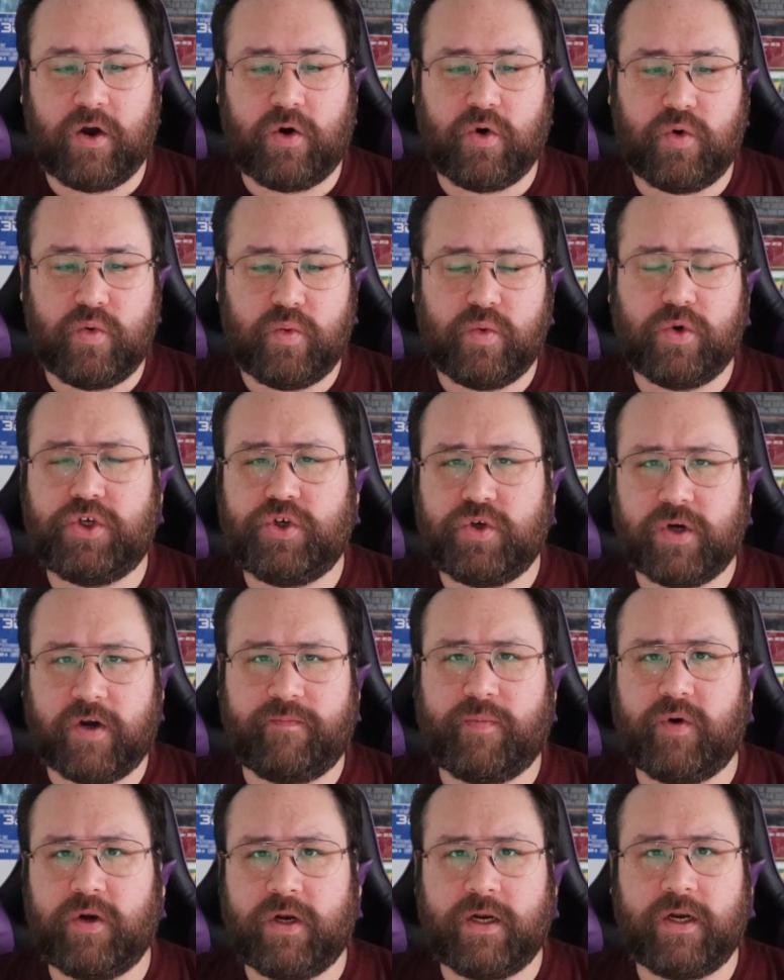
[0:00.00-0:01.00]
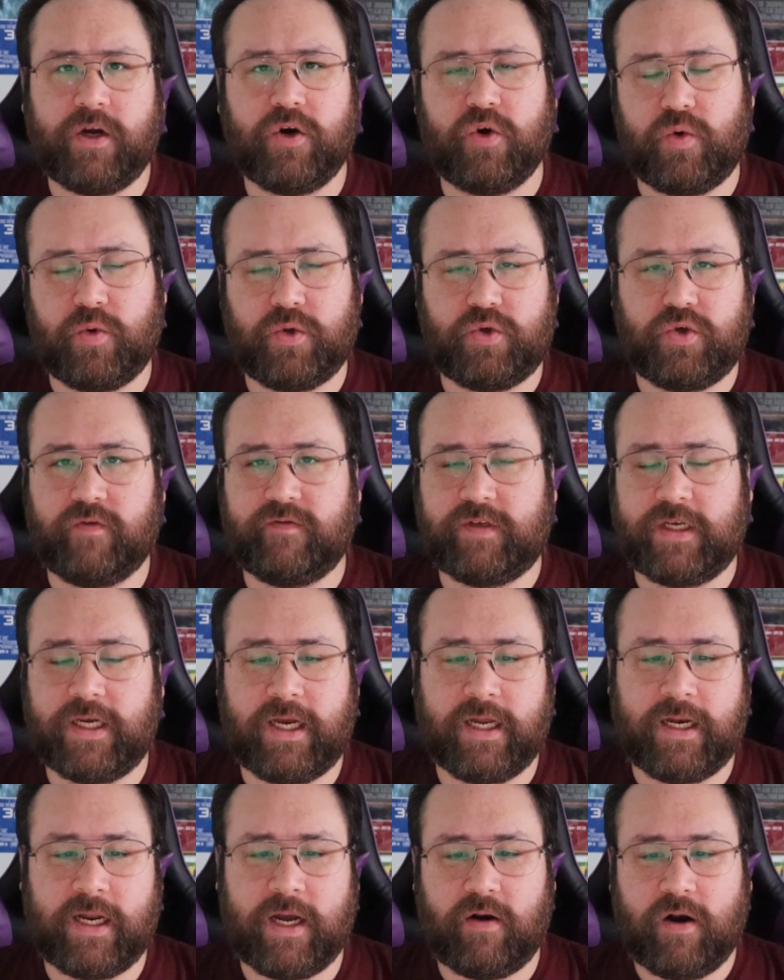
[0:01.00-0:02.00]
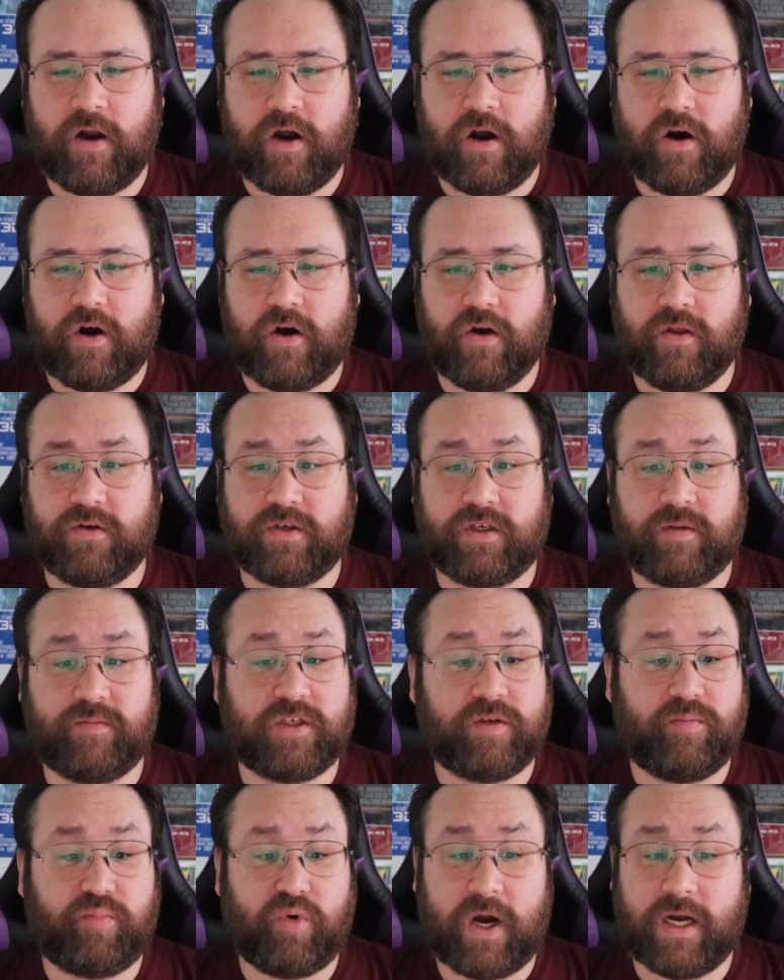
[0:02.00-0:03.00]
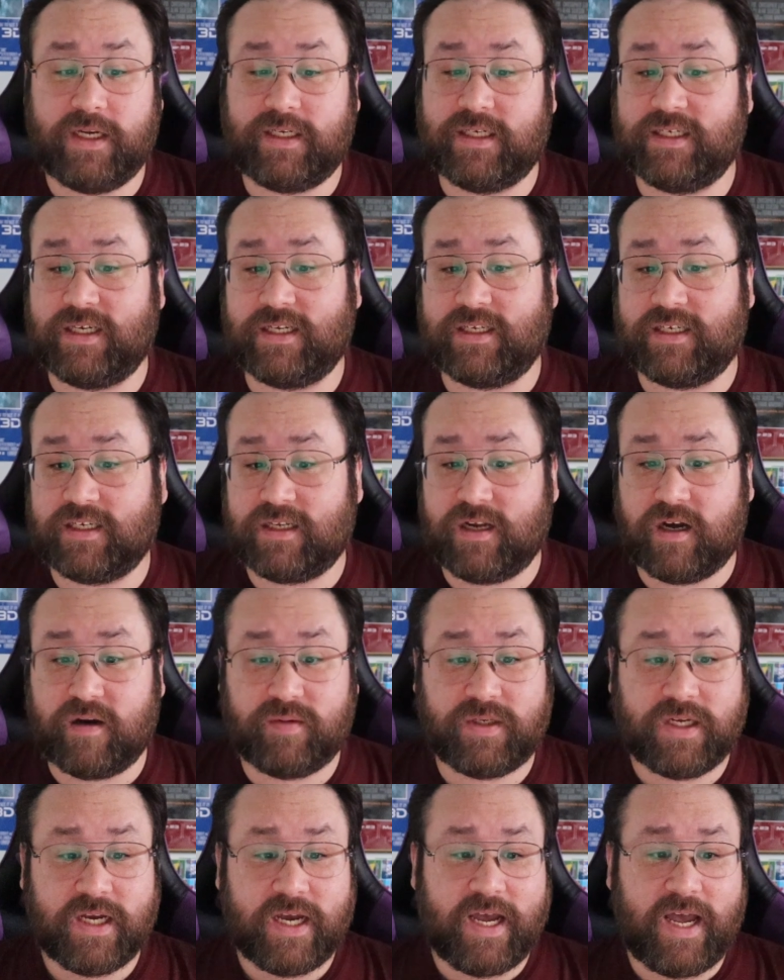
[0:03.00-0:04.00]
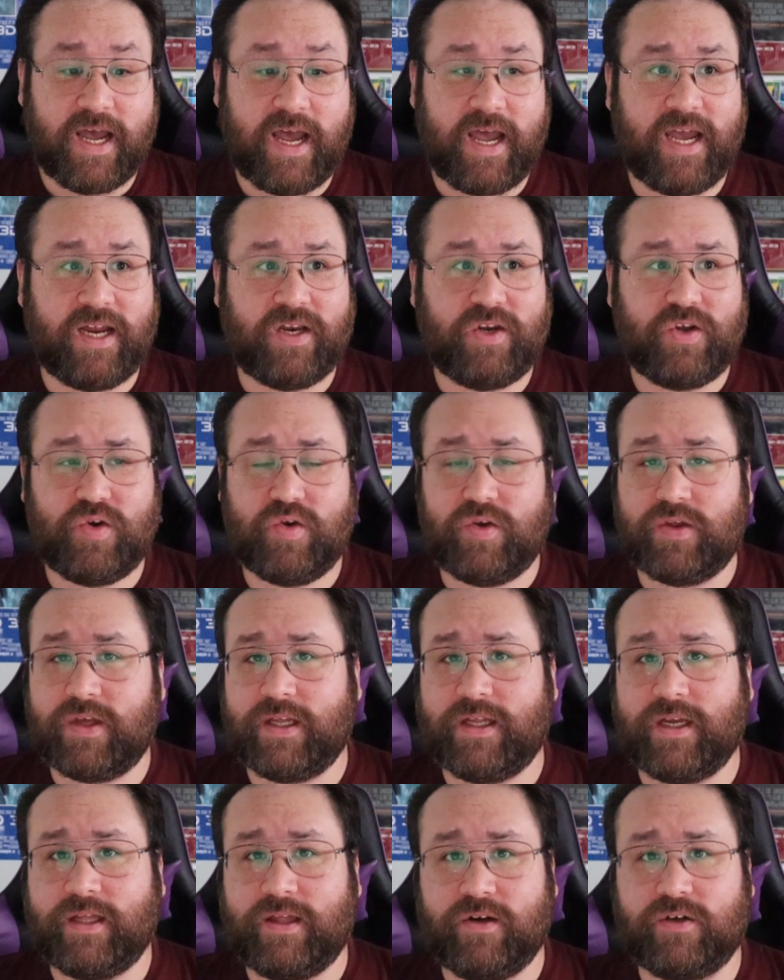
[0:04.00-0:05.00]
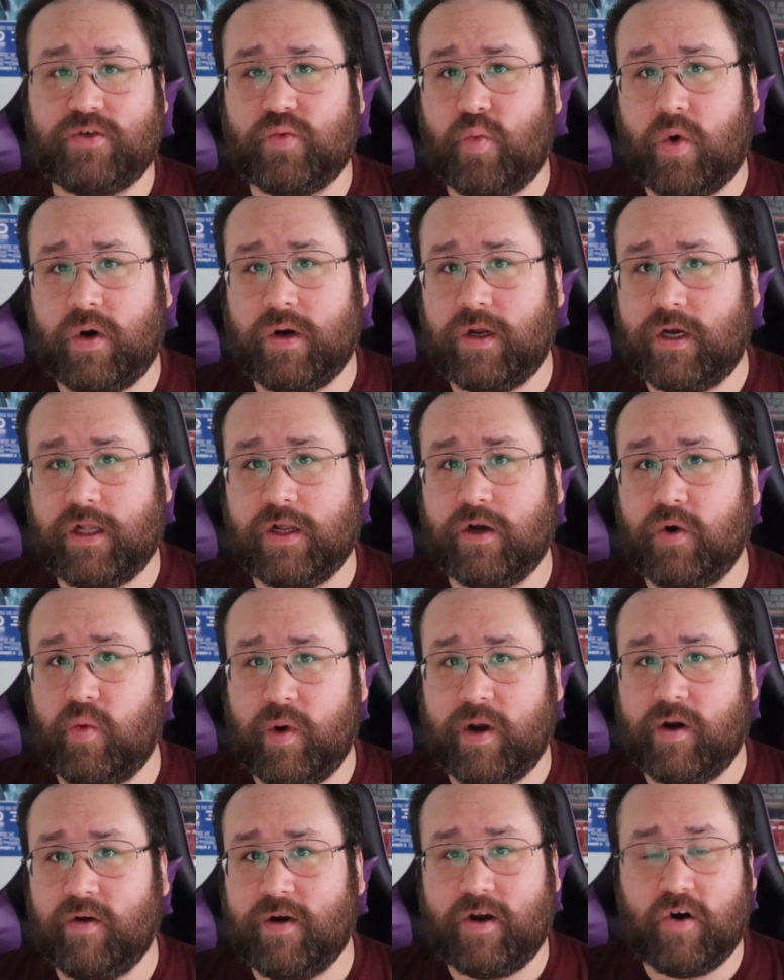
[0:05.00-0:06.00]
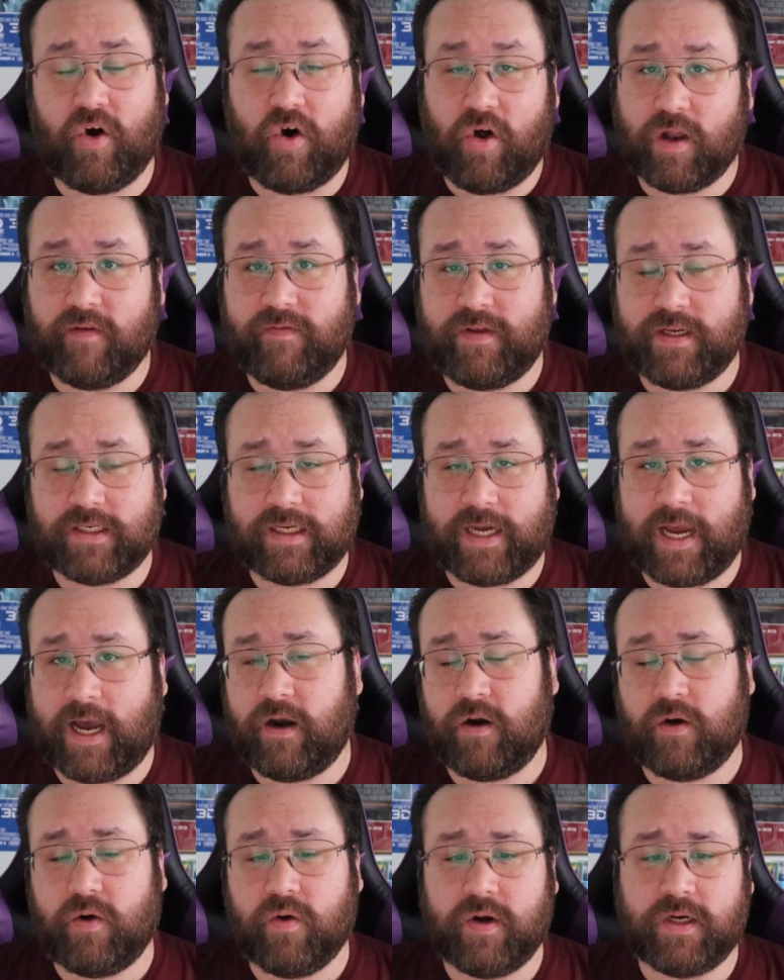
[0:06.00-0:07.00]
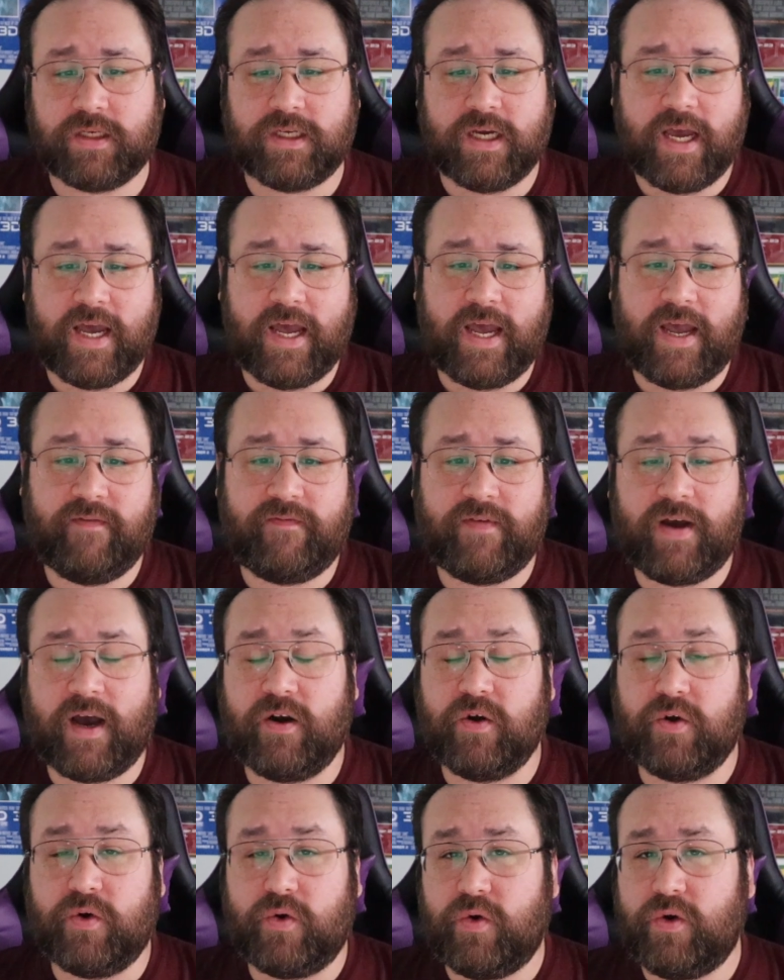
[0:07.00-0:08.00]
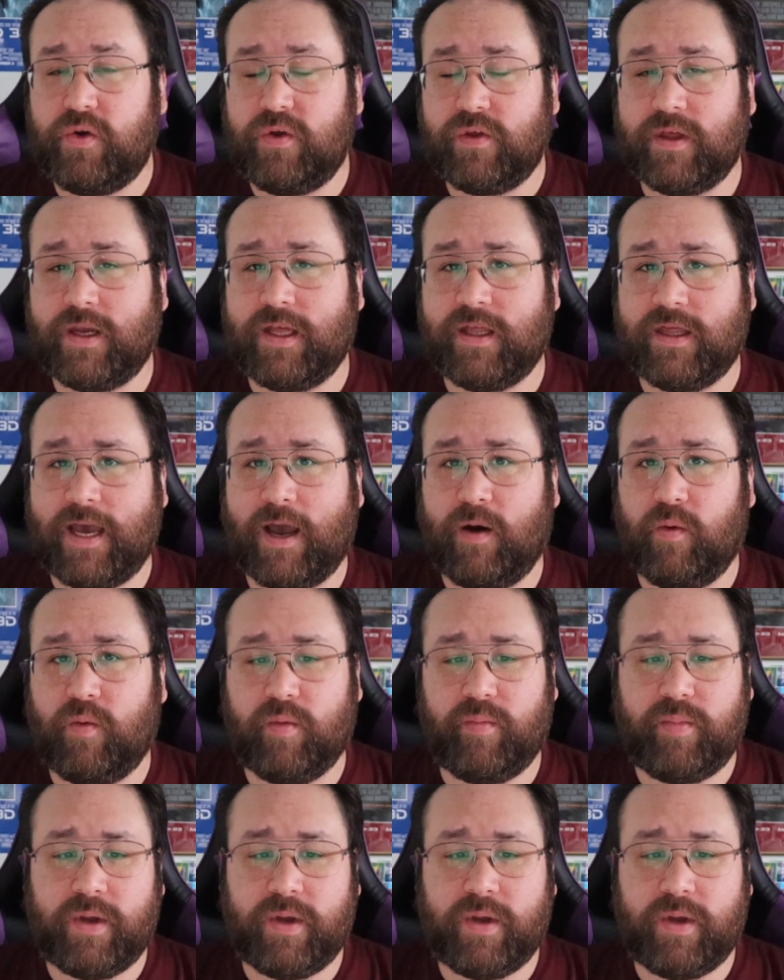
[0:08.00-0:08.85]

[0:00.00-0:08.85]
Who would you have put in there? Who would you have taken out? Are there some surprises and snubs? And do you think that there's one clear winner in all of these categories? If not, who do you think that will